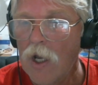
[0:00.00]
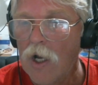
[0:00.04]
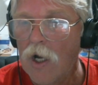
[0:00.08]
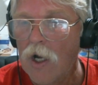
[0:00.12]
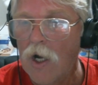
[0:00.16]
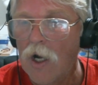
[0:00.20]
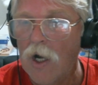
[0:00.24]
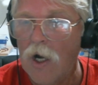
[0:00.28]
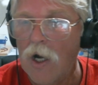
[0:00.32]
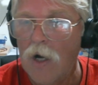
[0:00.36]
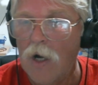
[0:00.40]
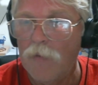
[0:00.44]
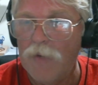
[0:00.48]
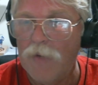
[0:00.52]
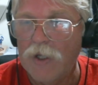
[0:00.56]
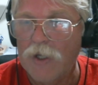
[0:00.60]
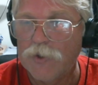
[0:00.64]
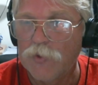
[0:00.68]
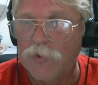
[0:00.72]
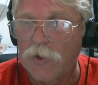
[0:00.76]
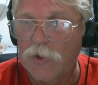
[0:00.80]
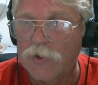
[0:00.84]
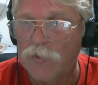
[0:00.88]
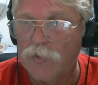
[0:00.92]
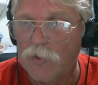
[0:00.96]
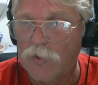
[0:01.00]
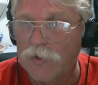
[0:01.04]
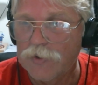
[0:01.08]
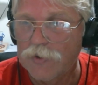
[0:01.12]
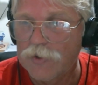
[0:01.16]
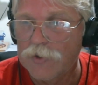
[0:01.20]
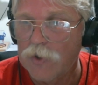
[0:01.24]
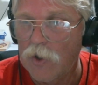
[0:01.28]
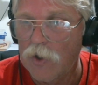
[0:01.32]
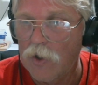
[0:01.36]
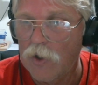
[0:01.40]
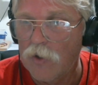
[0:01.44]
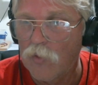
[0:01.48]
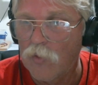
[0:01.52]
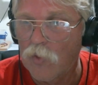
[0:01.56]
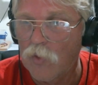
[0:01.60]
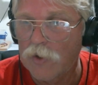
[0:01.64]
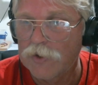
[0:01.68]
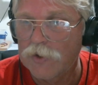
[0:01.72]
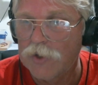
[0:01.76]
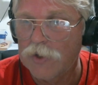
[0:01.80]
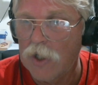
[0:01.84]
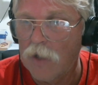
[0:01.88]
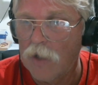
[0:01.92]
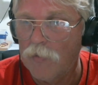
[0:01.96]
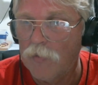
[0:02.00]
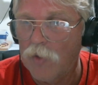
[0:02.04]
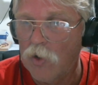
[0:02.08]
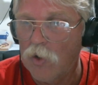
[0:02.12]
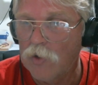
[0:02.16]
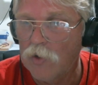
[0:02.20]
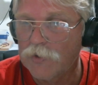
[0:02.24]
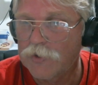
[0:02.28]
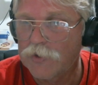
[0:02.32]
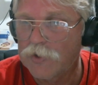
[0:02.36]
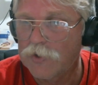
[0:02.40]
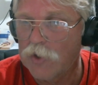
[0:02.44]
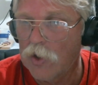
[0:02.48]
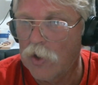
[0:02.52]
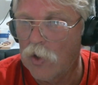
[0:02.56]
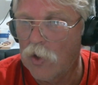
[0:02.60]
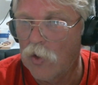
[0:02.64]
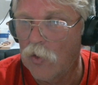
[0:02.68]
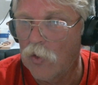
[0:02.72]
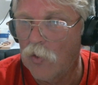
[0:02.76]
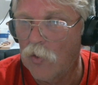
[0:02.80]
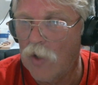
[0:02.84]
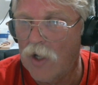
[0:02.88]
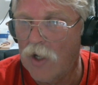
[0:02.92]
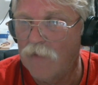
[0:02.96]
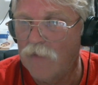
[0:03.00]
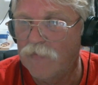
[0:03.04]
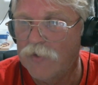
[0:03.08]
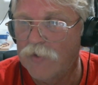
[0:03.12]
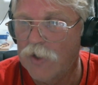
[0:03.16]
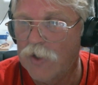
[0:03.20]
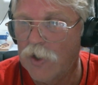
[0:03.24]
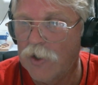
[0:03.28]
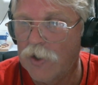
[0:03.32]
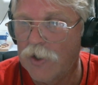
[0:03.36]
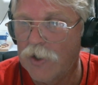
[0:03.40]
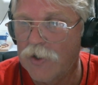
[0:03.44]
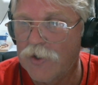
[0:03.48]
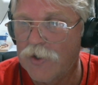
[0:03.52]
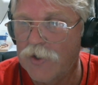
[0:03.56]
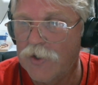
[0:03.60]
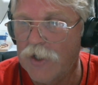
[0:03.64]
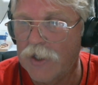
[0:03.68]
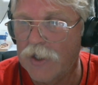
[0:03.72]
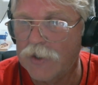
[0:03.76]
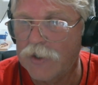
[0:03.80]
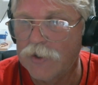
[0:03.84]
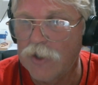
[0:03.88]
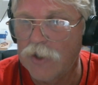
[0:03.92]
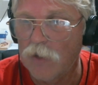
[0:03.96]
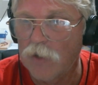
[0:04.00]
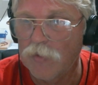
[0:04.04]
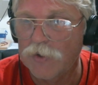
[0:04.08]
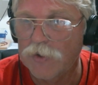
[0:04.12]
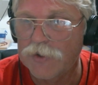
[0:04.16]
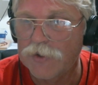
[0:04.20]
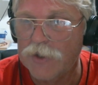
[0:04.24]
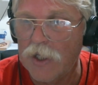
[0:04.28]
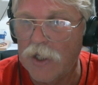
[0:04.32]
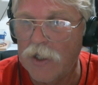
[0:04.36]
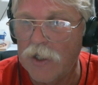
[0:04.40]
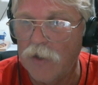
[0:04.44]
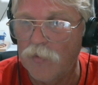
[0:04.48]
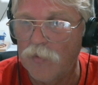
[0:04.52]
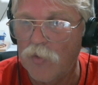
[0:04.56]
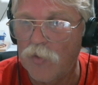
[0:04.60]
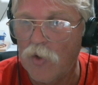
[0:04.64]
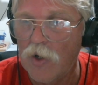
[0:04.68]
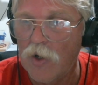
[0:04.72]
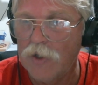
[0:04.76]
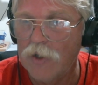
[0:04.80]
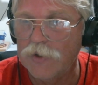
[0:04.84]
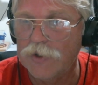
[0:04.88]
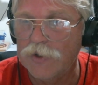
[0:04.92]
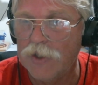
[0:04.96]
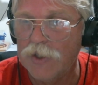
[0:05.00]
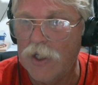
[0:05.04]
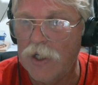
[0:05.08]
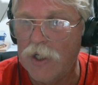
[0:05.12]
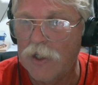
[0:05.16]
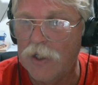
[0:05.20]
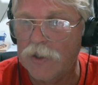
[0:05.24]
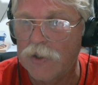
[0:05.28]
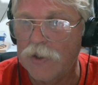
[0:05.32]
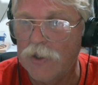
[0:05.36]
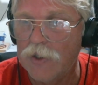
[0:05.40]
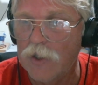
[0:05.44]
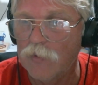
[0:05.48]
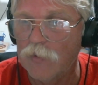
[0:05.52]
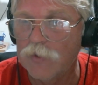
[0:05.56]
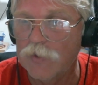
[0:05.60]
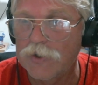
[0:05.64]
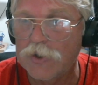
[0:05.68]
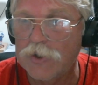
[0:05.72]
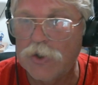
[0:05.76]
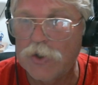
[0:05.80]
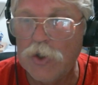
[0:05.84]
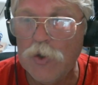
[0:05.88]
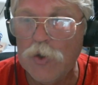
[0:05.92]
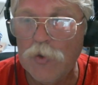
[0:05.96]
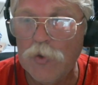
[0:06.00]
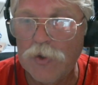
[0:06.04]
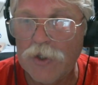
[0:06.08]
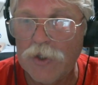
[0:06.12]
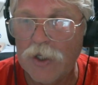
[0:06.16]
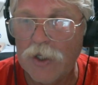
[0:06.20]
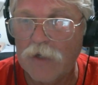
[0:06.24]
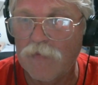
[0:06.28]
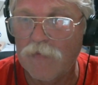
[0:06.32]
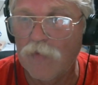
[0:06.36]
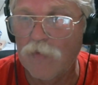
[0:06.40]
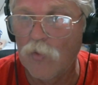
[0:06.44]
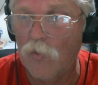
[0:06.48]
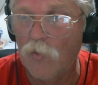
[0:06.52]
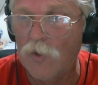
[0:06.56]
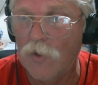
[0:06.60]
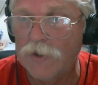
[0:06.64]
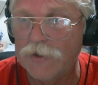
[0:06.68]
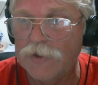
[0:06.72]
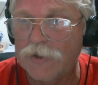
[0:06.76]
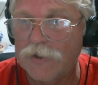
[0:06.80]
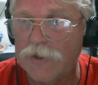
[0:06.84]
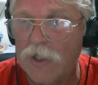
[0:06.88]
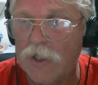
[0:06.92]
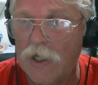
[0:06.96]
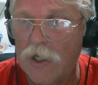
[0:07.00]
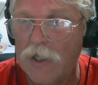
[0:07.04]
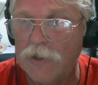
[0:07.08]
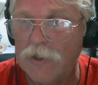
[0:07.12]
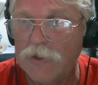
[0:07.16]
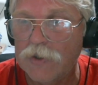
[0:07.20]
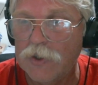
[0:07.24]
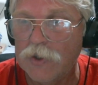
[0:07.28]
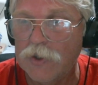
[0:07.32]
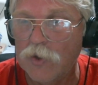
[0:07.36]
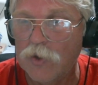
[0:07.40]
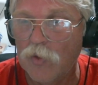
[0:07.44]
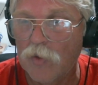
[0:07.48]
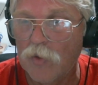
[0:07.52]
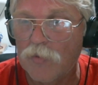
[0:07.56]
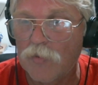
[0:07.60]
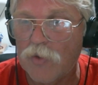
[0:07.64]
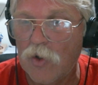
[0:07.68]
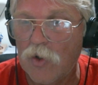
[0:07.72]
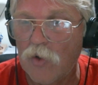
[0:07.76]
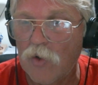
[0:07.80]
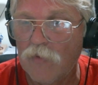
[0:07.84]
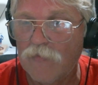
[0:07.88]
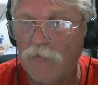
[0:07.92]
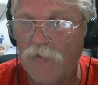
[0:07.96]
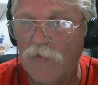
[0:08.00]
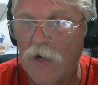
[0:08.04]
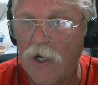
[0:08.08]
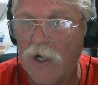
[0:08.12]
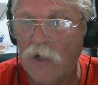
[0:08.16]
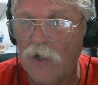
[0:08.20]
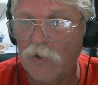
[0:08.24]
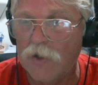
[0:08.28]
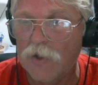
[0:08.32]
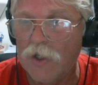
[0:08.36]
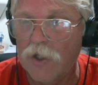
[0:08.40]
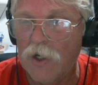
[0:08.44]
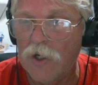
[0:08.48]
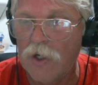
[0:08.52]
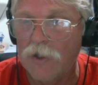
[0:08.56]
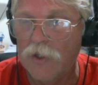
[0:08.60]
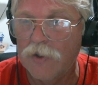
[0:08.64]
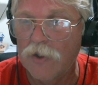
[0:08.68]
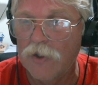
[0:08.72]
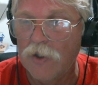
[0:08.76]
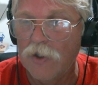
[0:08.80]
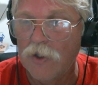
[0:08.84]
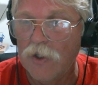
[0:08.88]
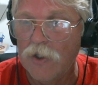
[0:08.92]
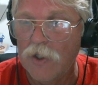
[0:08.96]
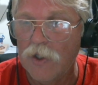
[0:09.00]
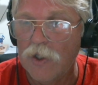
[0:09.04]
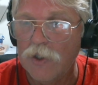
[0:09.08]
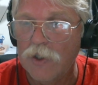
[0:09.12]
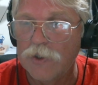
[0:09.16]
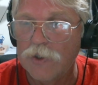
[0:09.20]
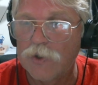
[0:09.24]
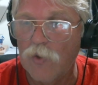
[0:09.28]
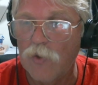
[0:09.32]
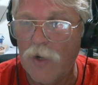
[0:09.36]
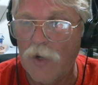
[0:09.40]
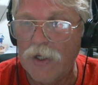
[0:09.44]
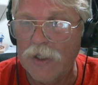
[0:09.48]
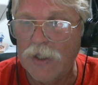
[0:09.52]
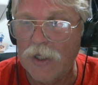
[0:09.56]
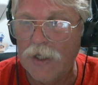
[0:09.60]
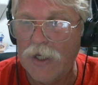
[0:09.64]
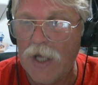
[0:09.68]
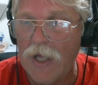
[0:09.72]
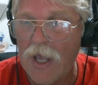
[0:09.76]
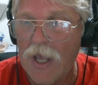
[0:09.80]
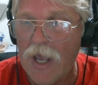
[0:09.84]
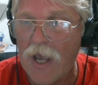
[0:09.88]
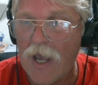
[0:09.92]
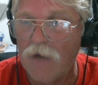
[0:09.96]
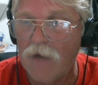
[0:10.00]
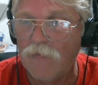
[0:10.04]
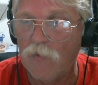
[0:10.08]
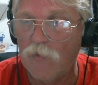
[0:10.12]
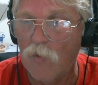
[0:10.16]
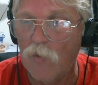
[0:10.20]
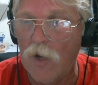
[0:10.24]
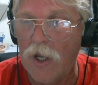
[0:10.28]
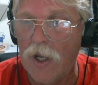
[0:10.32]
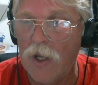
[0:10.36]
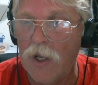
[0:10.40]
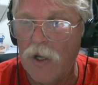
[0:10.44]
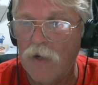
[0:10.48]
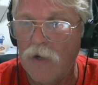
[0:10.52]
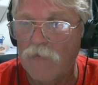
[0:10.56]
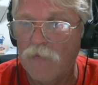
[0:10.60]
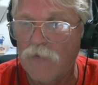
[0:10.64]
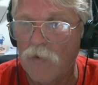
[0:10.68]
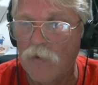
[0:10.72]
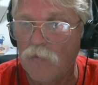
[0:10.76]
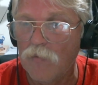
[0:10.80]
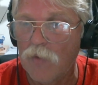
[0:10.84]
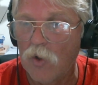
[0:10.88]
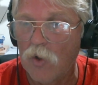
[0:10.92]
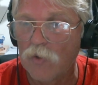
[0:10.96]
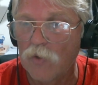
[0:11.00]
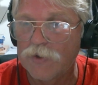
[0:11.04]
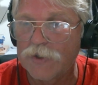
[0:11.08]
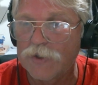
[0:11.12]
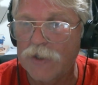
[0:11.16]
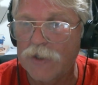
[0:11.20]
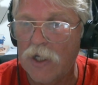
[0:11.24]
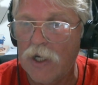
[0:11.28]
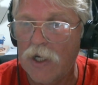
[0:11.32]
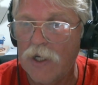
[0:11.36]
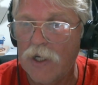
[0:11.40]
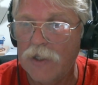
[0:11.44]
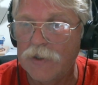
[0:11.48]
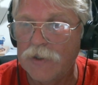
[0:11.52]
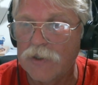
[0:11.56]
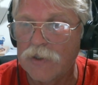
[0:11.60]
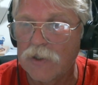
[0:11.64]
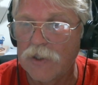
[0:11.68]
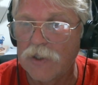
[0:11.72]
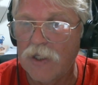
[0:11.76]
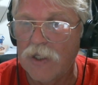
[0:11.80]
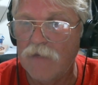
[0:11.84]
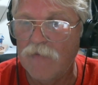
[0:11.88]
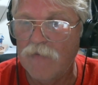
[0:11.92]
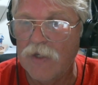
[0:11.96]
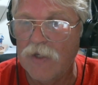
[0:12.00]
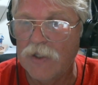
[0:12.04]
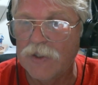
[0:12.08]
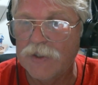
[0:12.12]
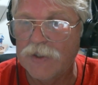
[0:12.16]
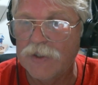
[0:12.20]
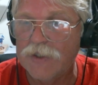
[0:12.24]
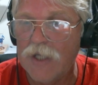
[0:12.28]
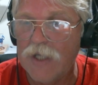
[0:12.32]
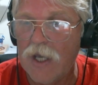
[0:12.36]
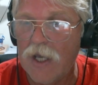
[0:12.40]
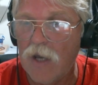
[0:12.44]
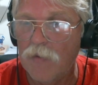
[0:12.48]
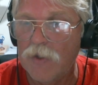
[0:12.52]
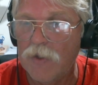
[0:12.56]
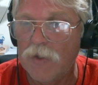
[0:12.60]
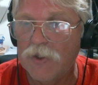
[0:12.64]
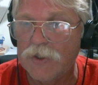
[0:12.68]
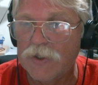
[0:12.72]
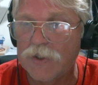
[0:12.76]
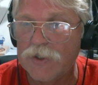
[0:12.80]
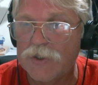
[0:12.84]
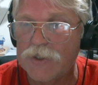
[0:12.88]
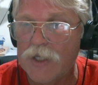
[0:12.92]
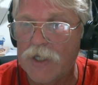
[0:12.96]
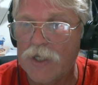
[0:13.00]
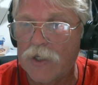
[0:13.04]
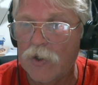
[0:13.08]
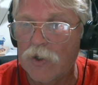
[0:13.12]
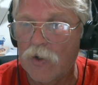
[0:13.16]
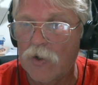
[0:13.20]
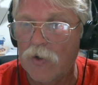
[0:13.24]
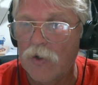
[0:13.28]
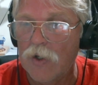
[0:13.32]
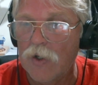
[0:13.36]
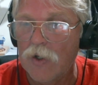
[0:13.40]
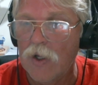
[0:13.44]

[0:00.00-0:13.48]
Uh, Patrick's Workshop also, I've done a thick double-sided project that was too thick for one side to do a profile cut, so I did halfway from both sides, leaving the tab in the center.